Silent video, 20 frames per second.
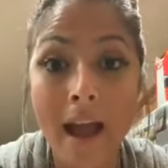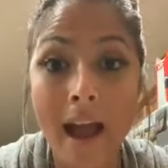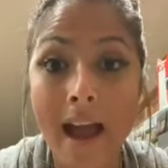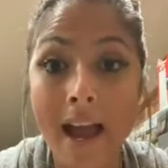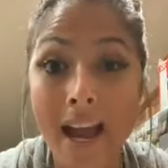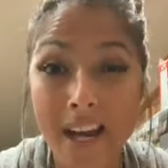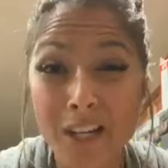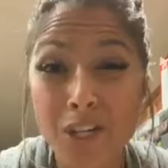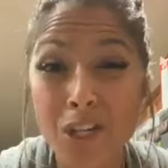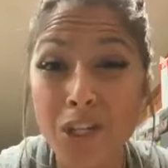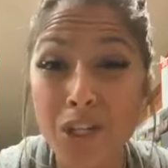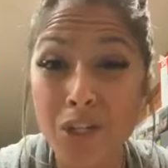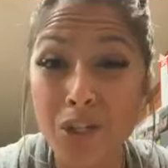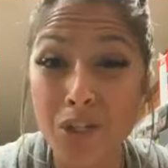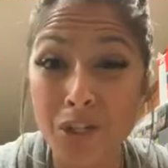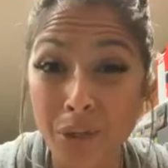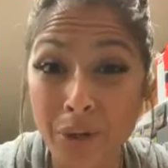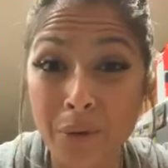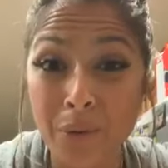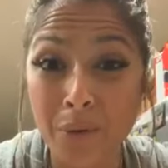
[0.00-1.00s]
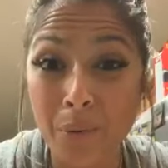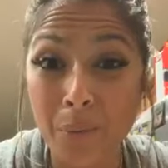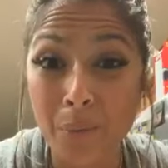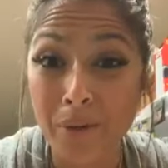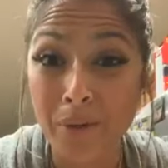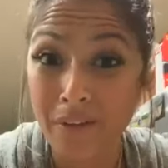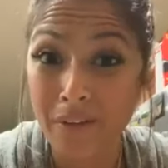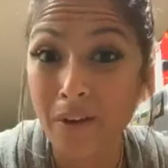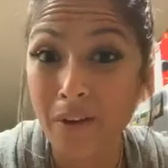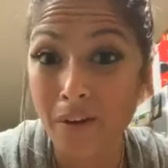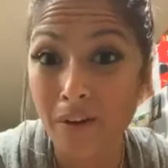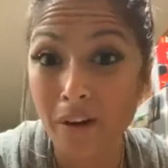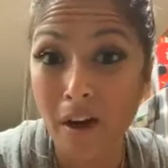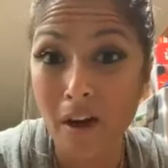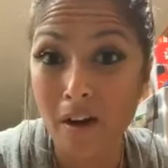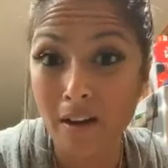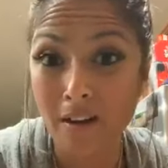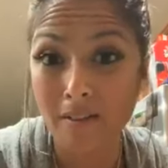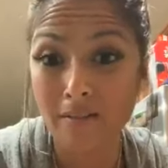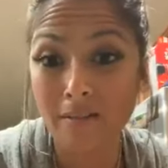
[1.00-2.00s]
I actually do, believe it or
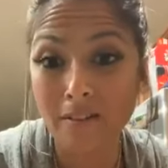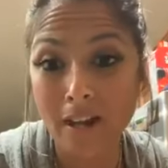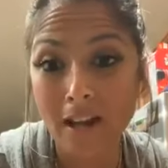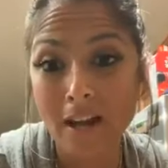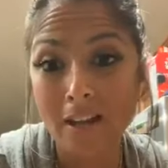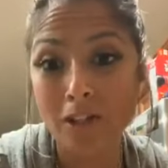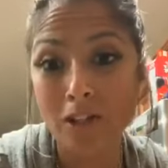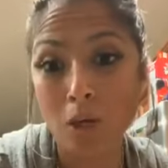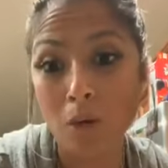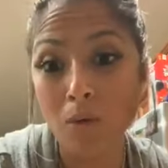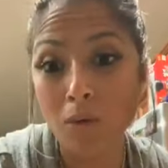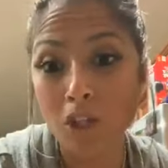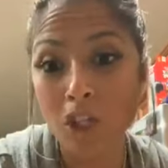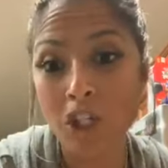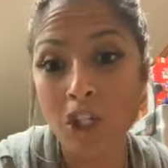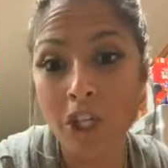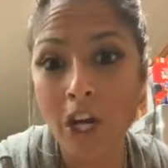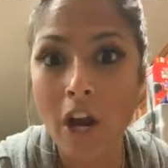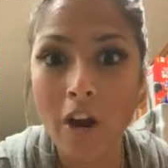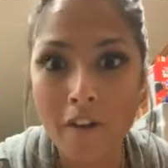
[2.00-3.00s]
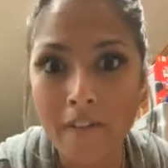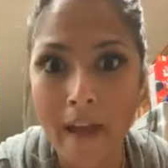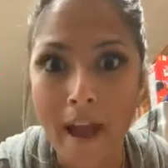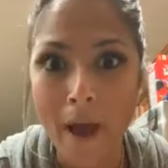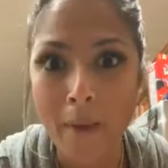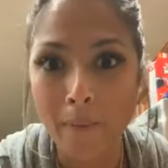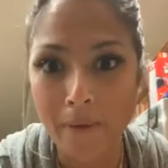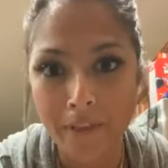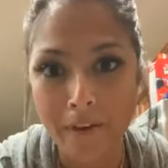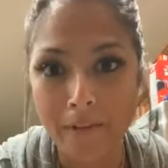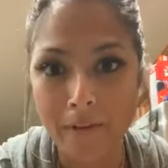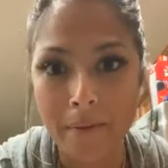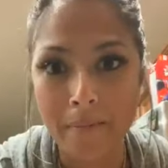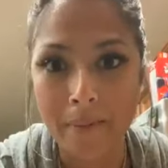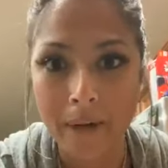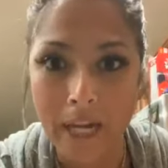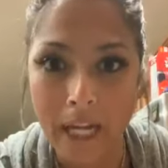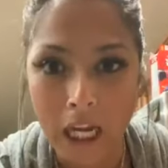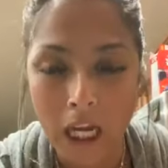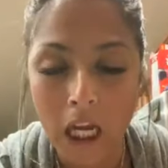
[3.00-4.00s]
not. I don't share that with
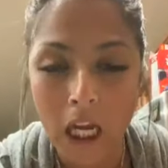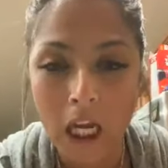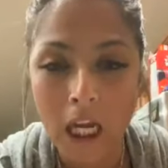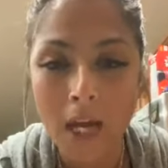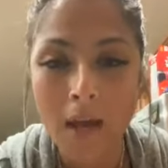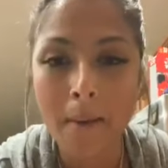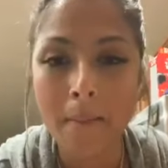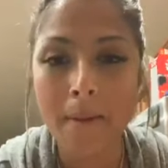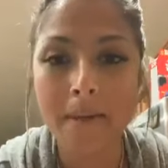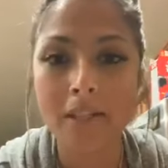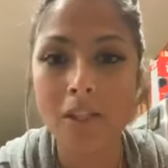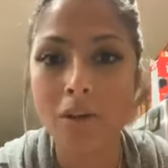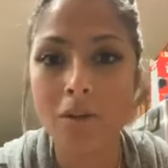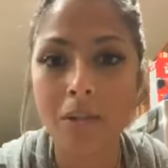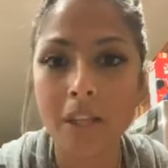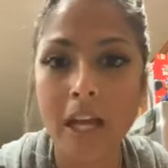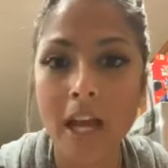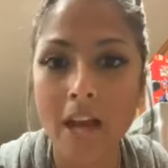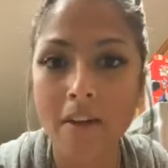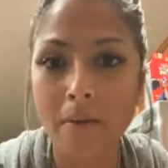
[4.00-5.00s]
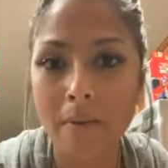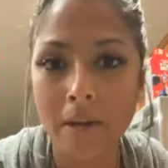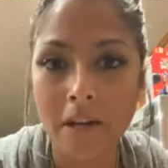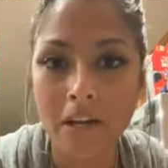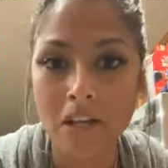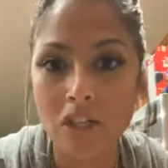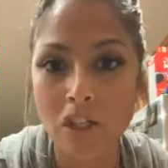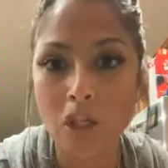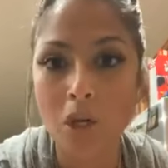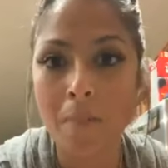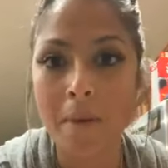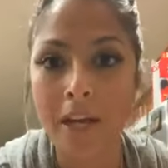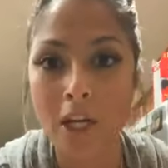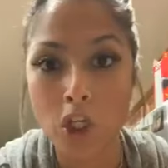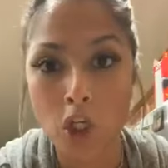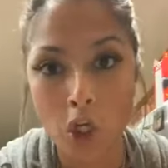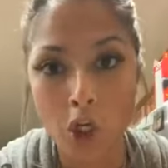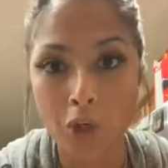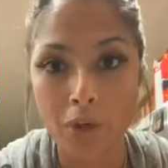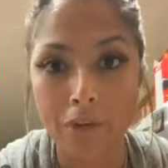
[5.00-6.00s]
everybody because I don't think everybody needs to know my
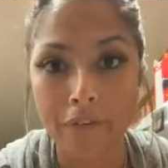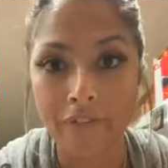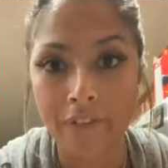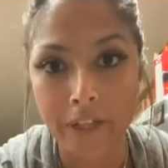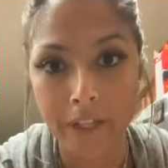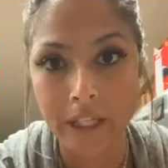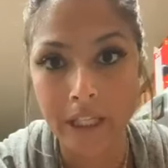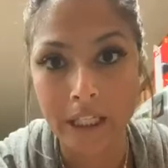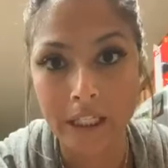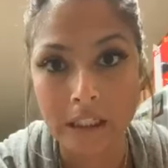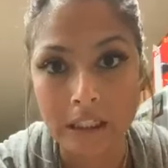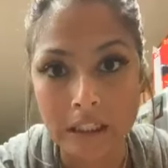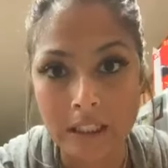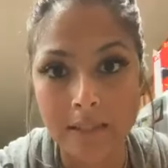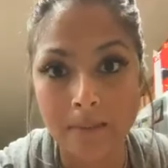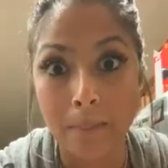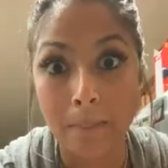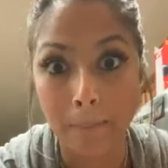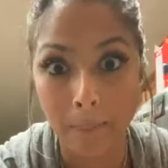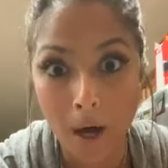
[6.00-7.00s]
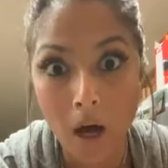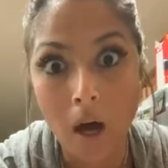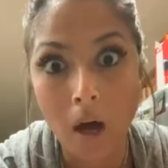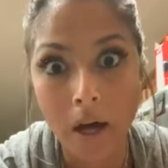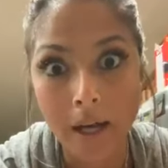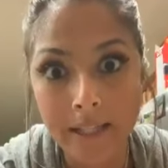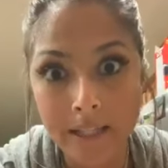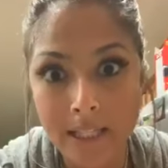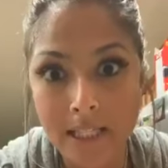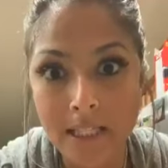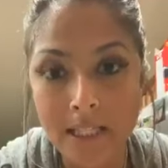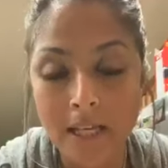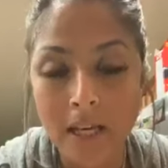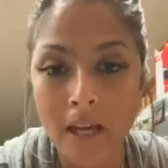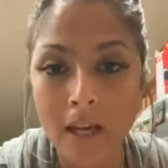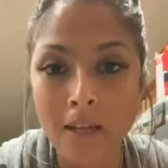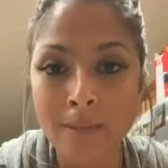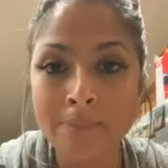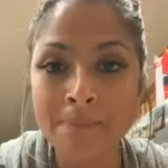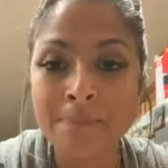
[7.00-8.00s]
internal feelings, but
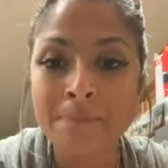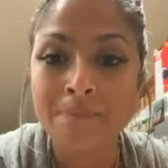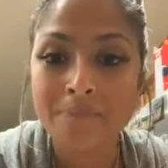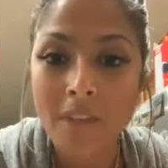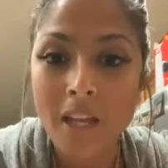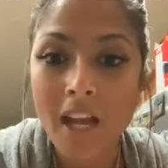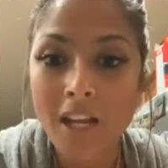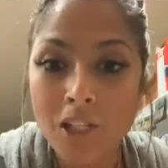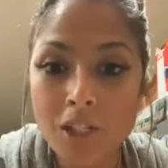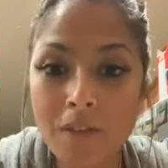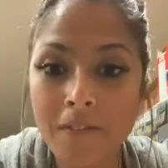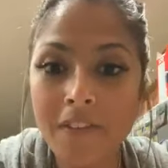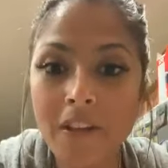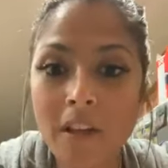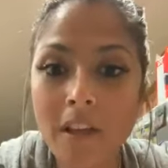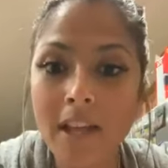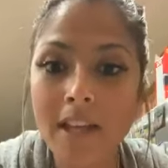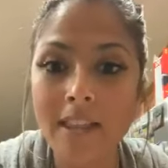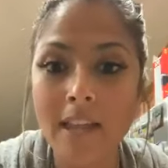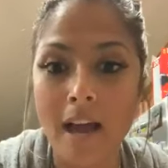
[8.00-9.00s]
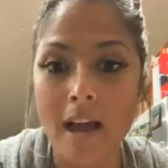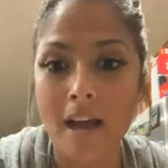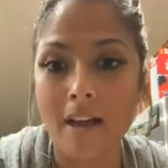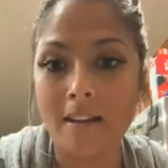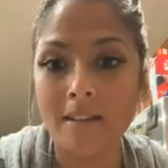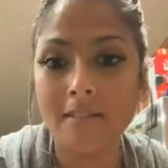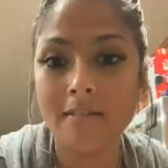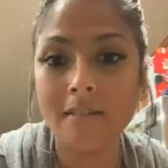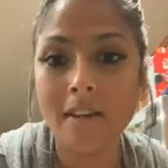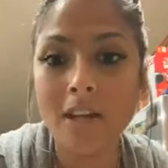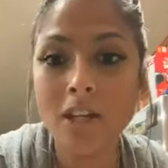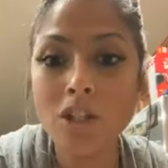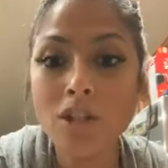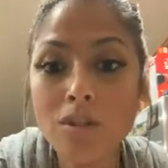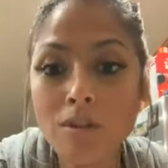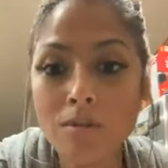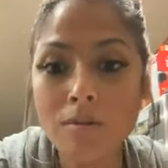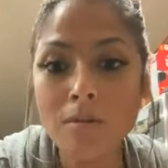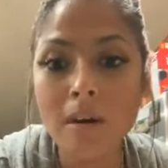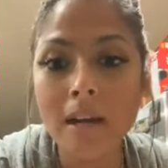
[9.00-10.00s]
I do feel like that. I
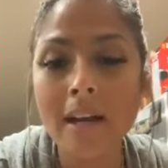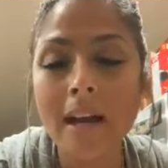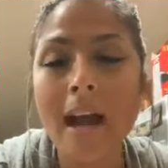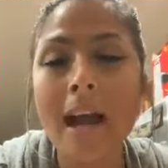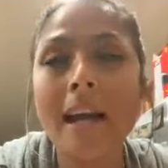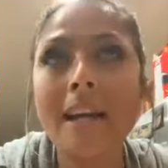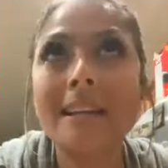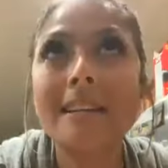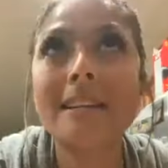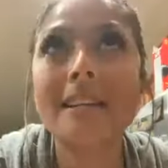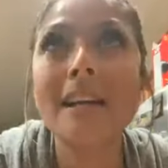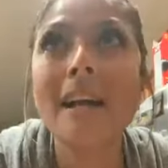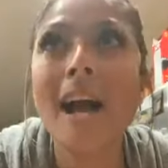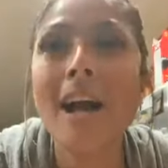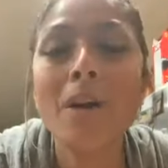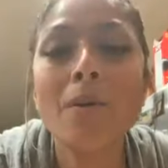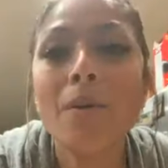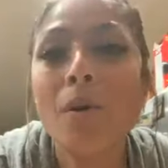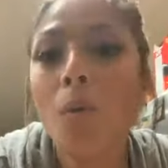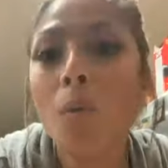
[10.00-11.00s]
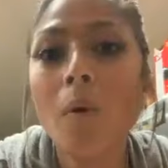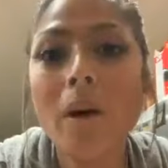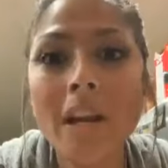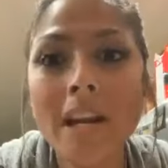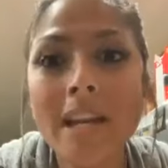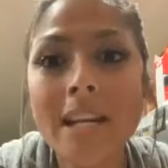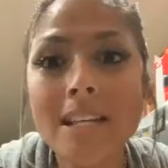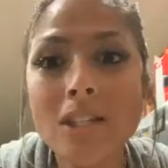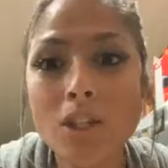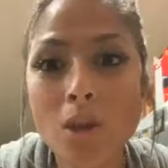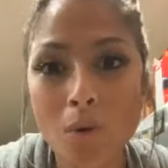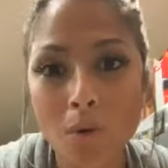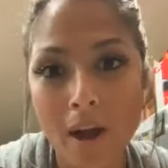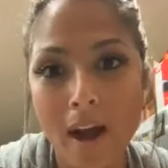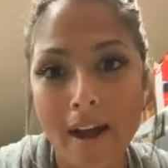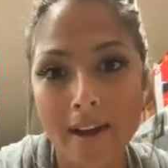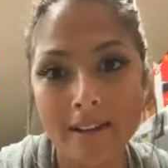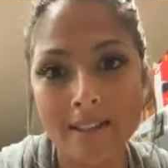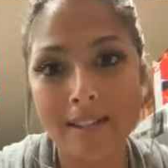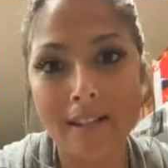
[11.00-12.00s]
do. I don't know what it is though,
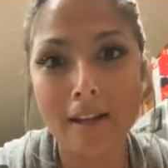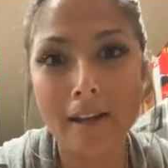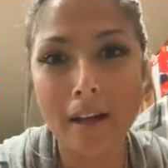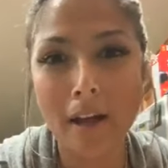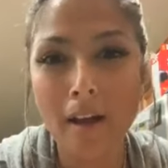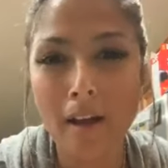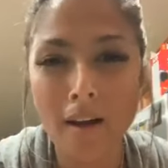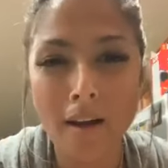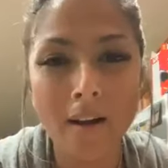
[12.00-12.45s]
guys. Like,